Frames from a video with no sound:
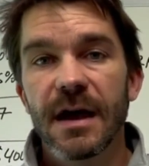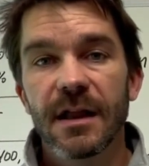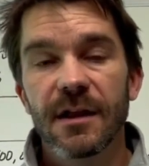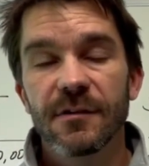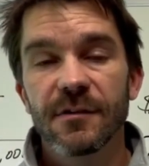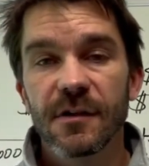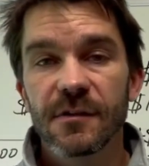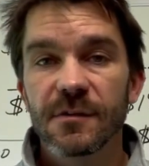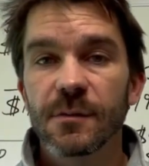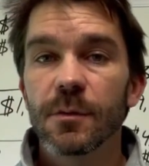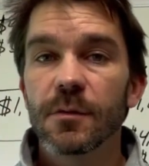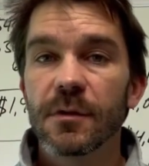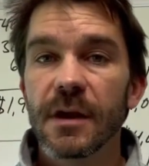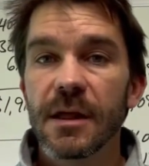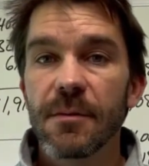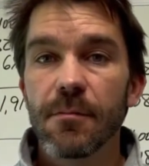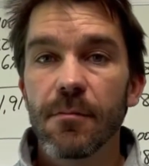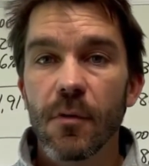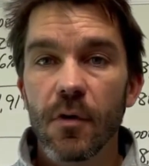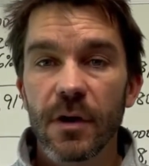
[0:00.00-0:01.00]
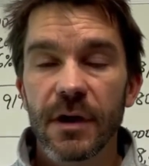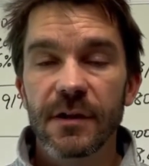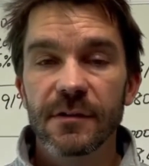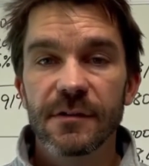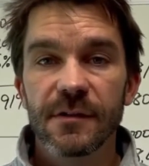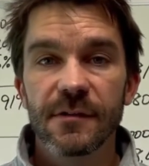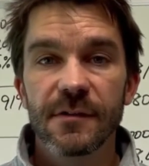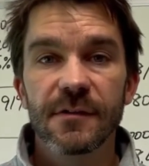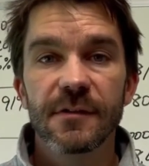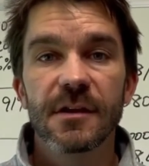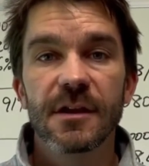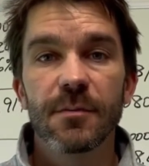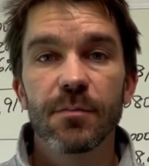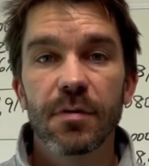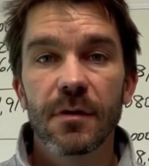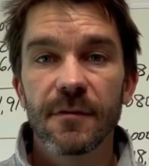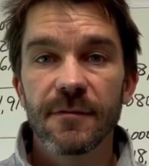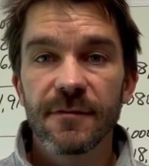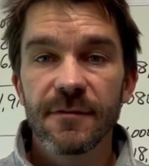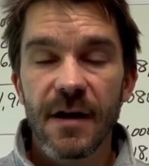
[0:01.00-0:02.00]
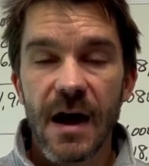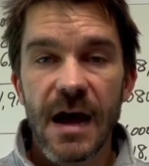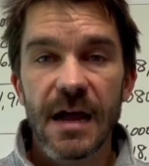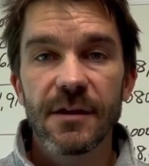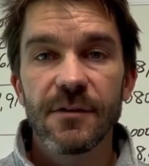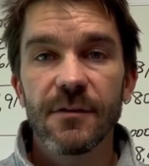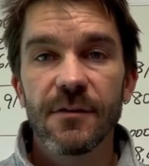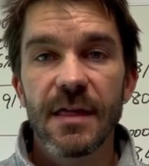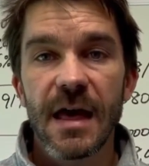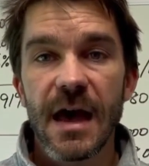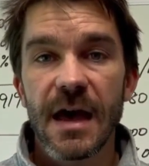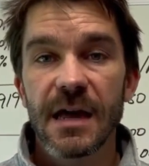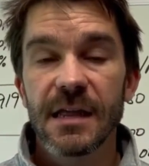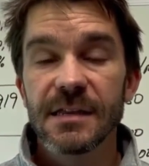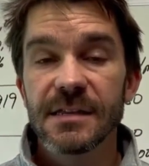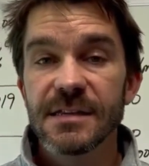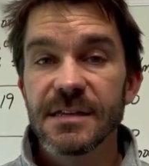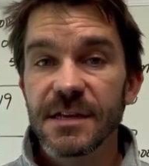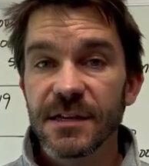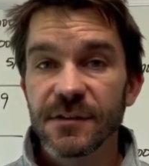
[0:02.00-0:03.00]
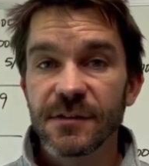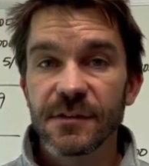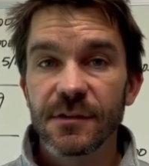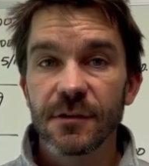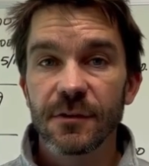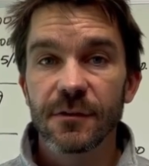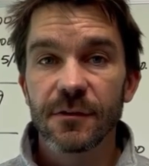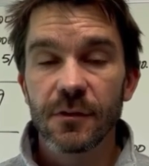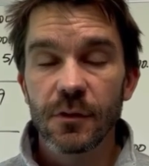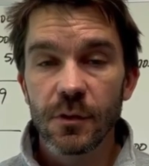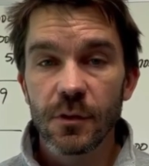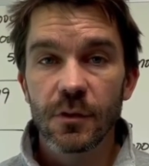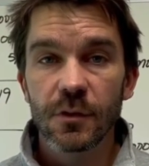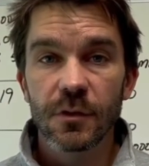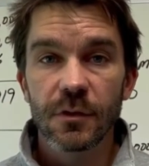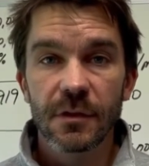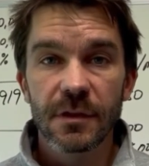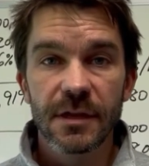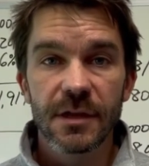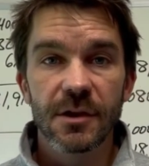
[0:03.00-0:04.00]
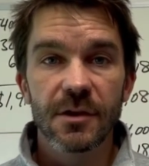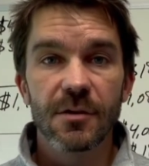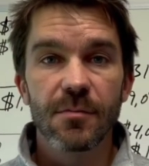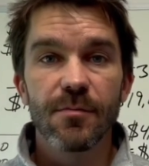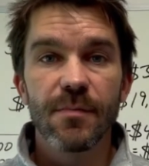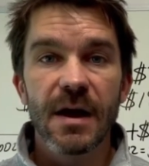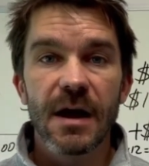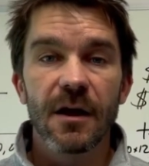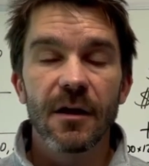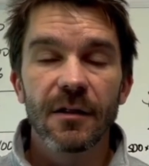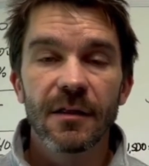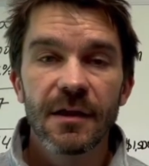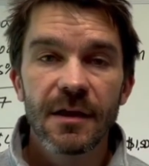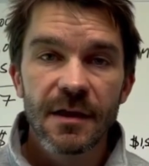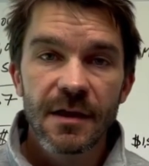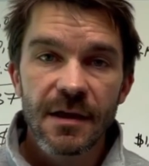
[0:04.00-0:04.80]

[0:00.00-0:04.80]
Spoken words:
And adjustable rate mortgages is going to provide you that additional tool in your belt